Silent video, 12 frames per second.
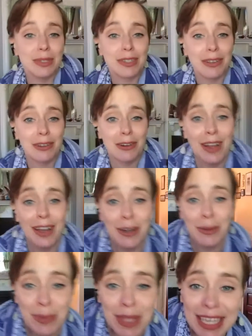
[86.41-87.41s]
each other
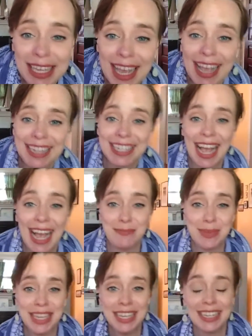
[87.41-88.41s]
healthy and
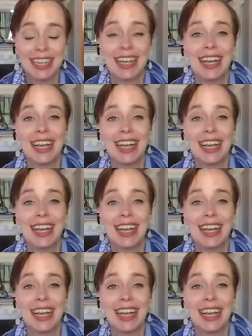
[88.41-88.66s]
happy.